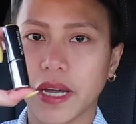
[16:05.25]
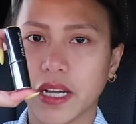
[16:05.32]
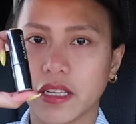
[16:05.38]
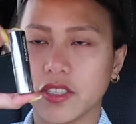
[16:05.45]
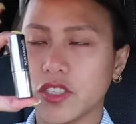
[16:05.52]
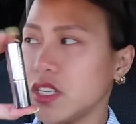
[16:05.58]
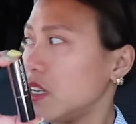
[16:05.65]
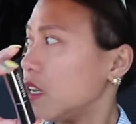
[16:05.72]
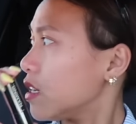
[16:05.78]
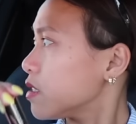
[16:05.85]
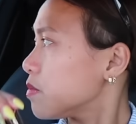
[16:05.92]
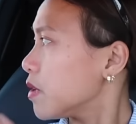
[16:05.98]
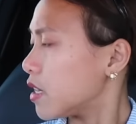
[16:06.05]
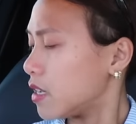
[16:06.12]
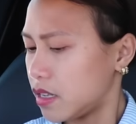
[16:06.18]
packaging niya
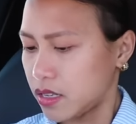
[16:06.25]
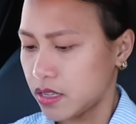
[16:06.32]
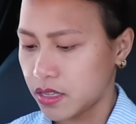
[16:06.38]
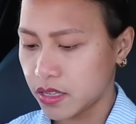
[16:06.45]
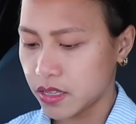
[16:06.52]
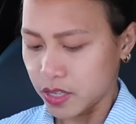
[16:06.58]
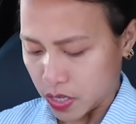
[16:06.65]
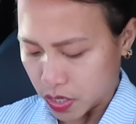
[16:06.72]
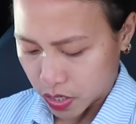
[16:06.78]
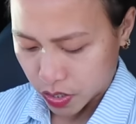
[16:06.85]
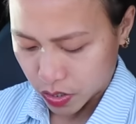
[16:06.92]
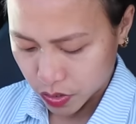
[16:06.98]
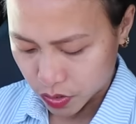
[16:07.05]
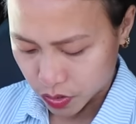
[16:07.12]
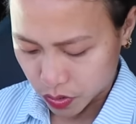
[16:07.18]
kasi
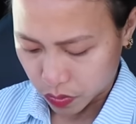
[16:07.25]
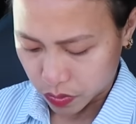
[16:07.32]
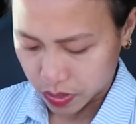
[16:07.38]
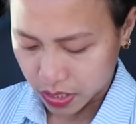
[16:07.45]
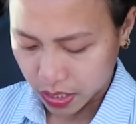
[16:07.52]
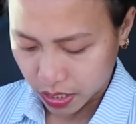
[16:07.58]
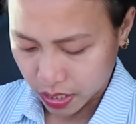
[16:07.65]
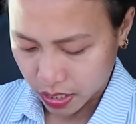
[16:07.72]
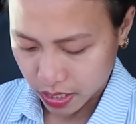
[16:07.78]
maka-sozy.